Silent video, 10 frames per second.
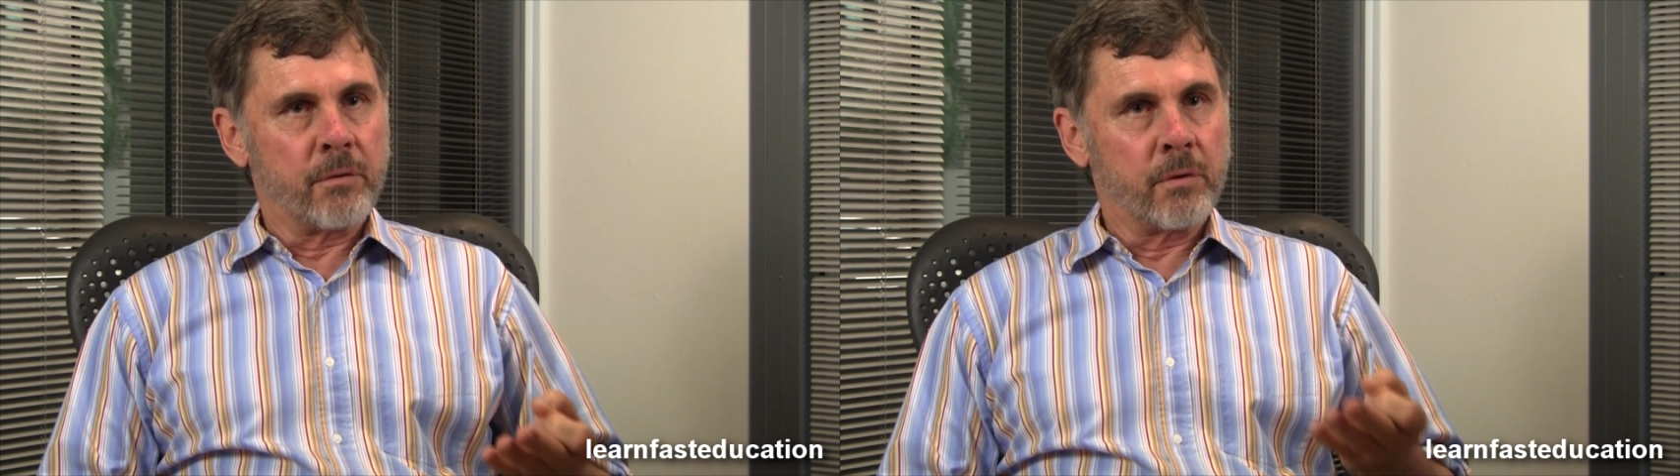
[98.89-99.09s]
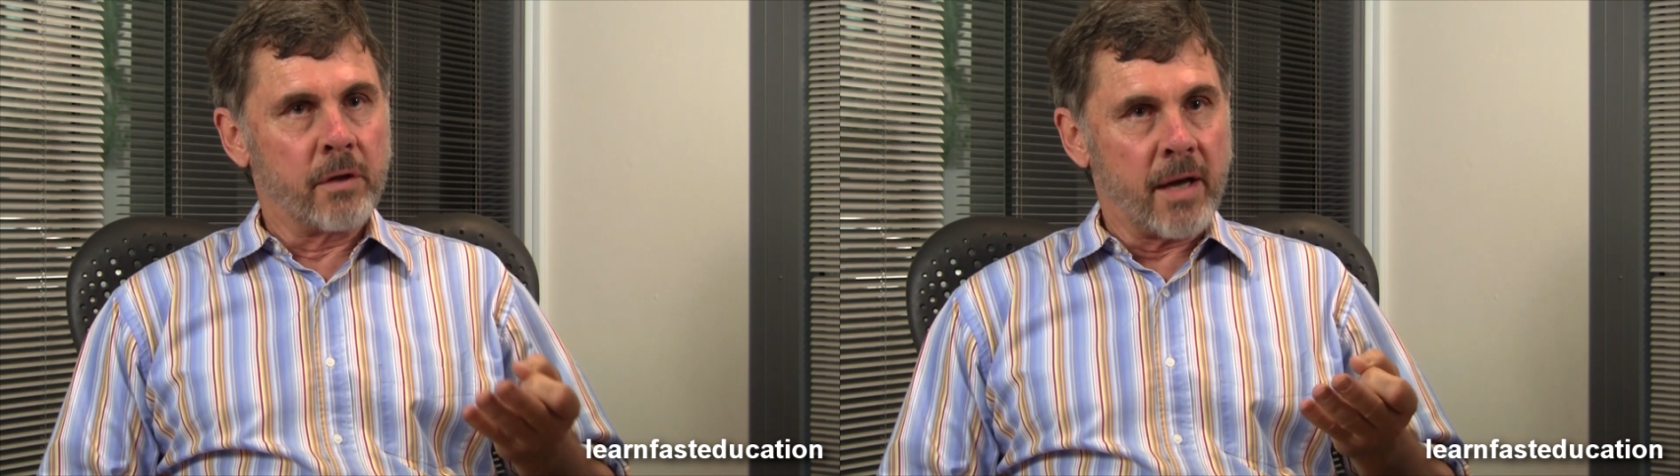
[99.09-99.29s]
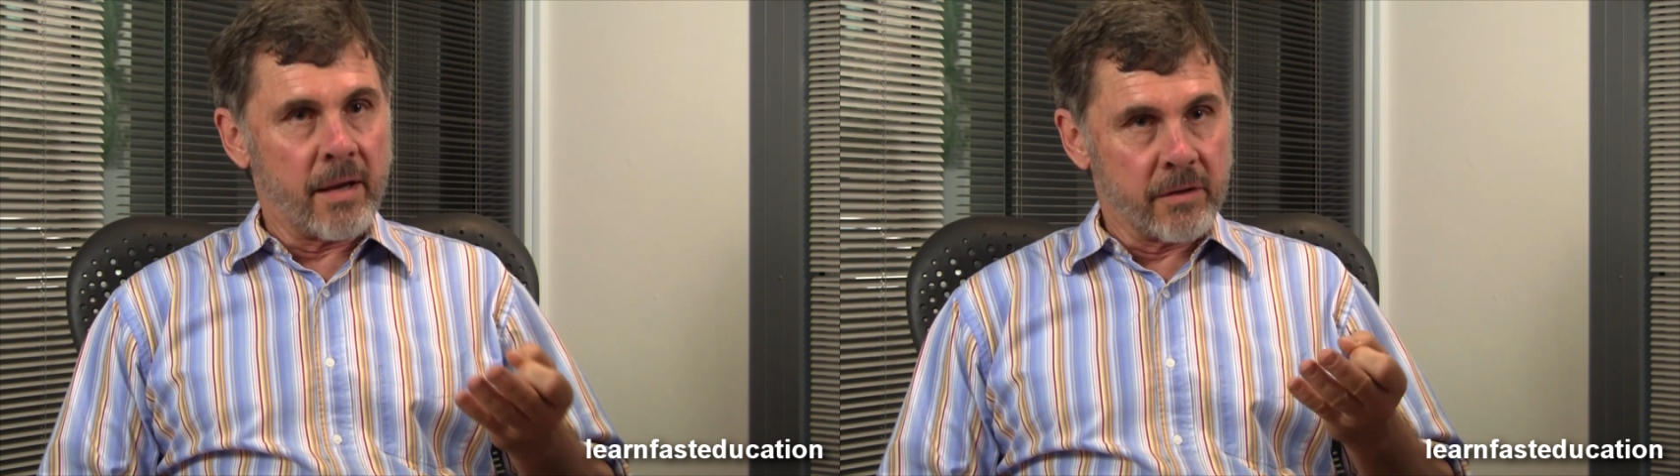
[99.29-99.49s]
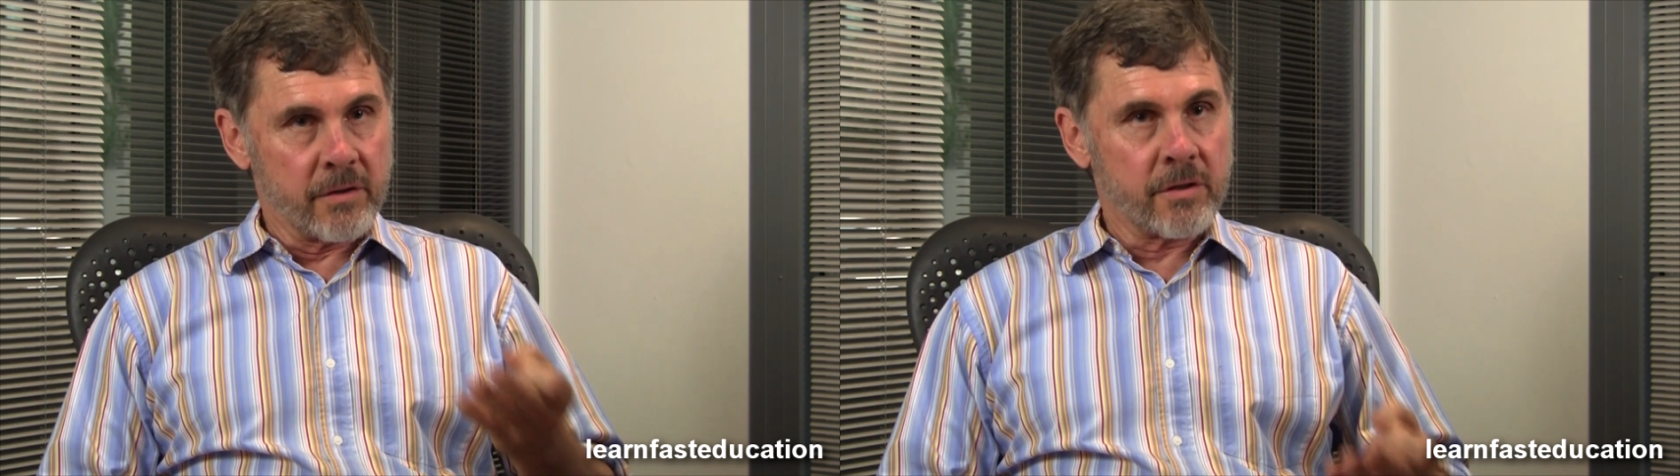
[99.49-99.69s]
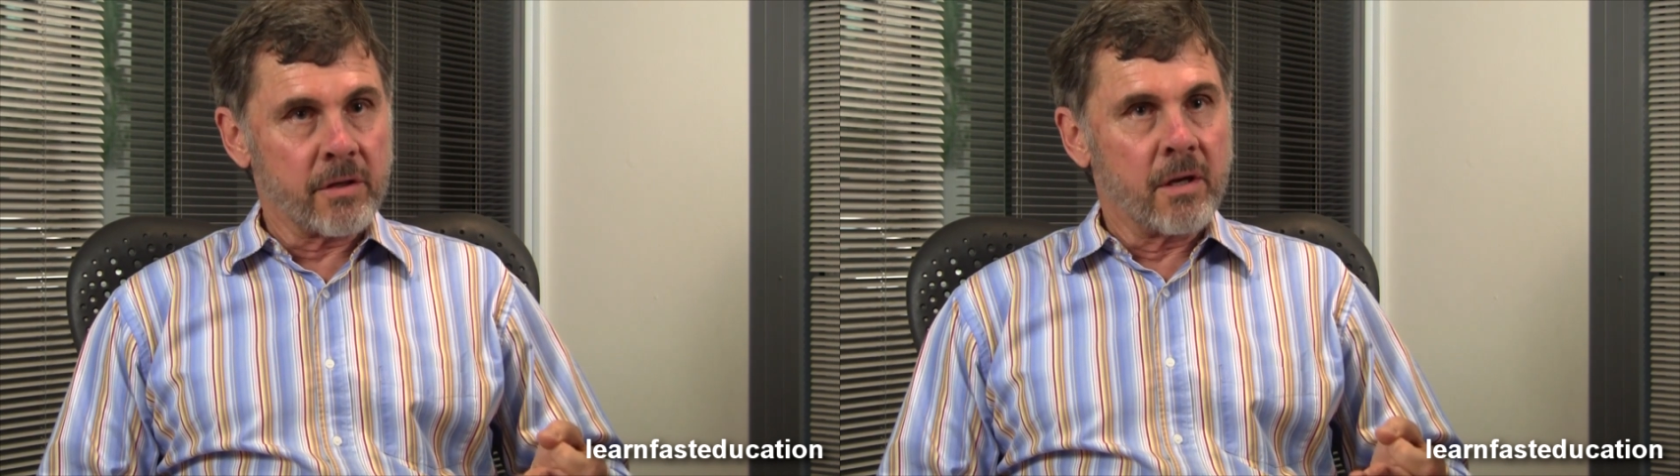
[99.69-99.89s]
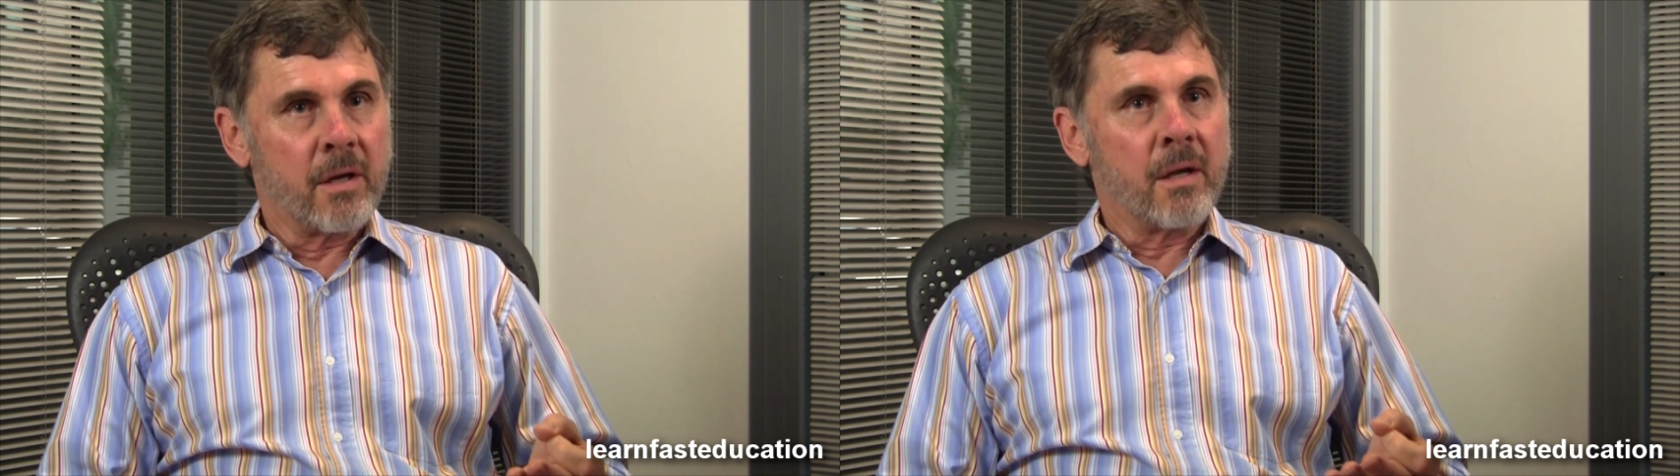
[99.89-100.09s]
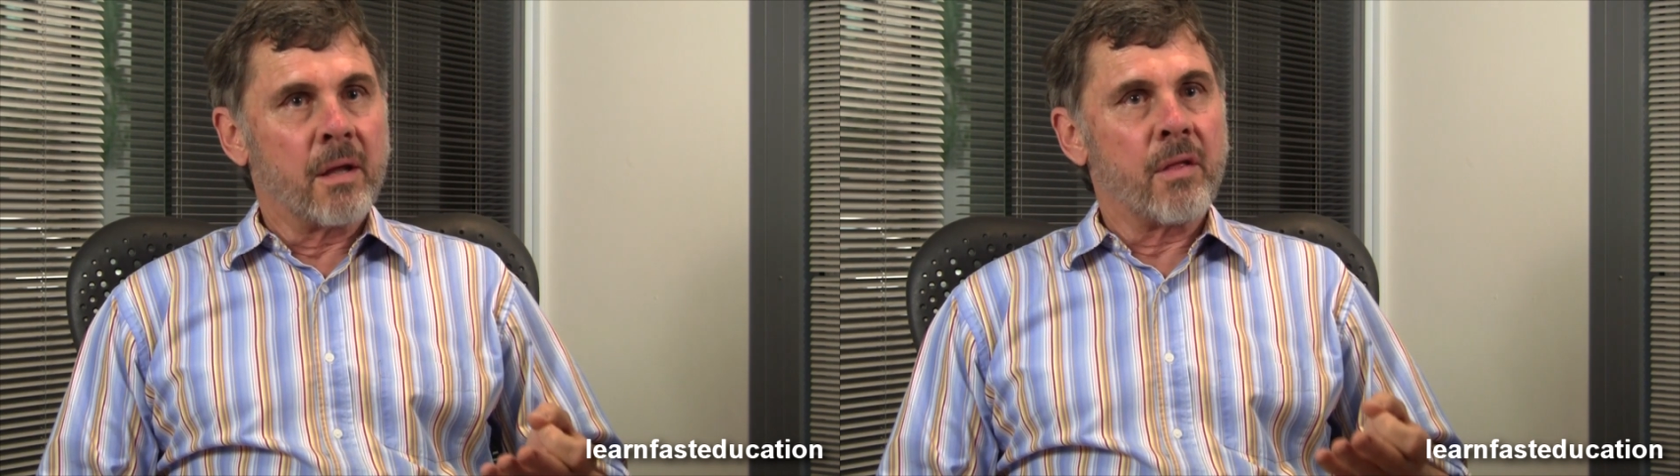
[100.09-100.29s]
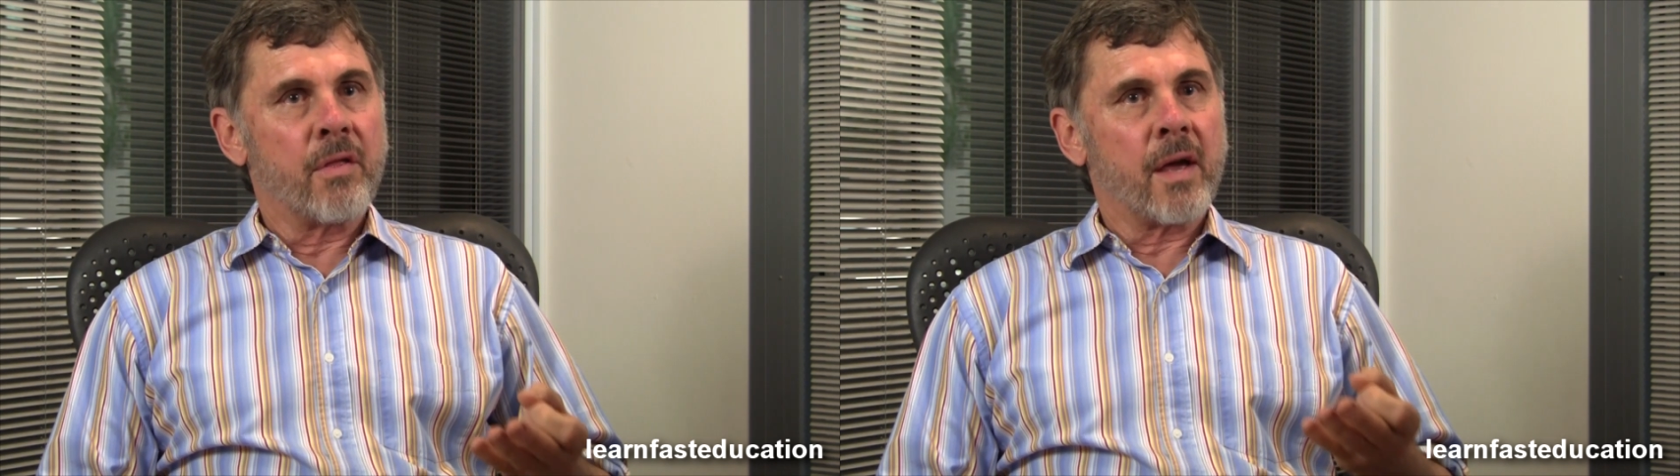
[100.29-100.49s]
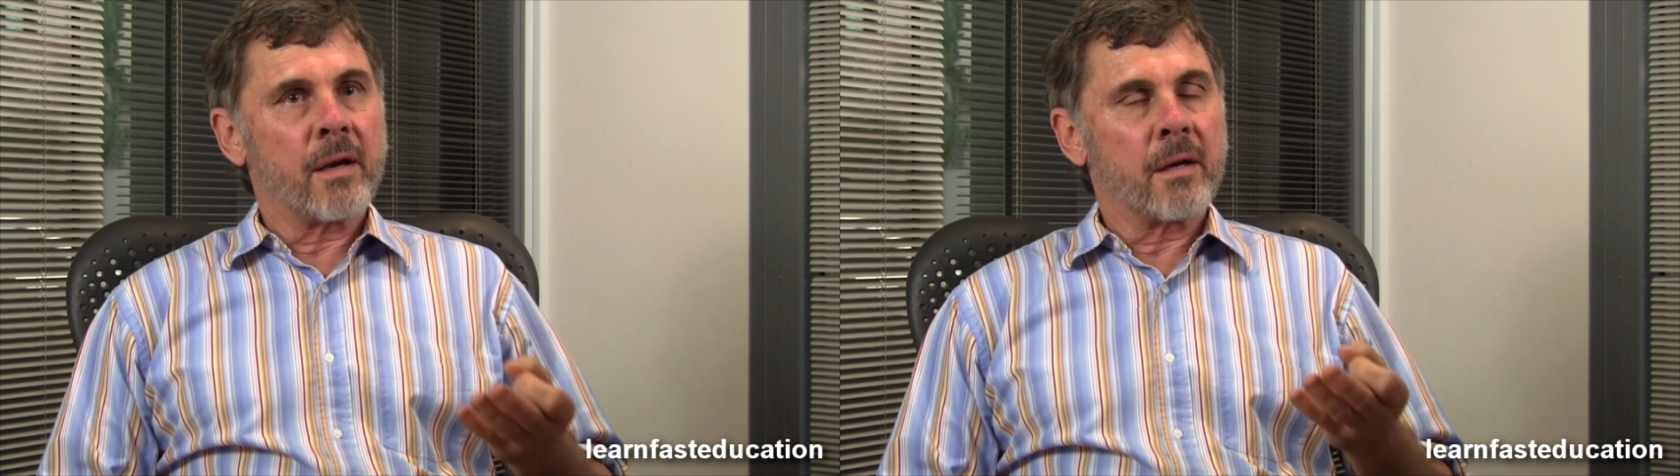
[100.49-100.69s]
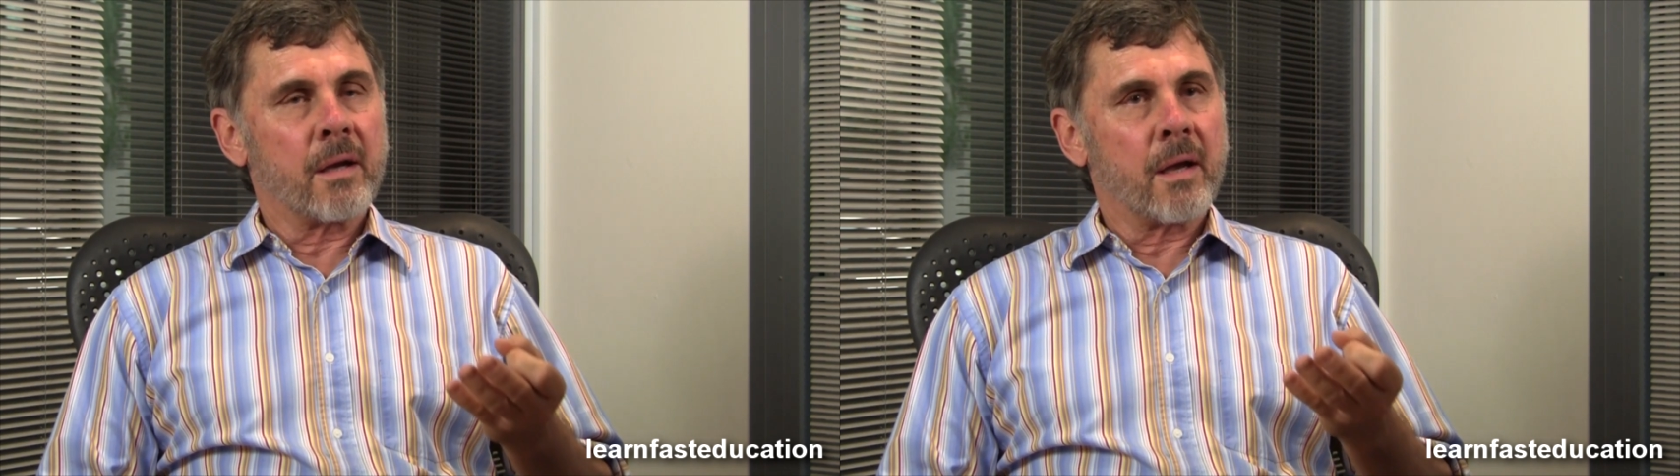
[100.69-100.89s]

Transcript: all the others that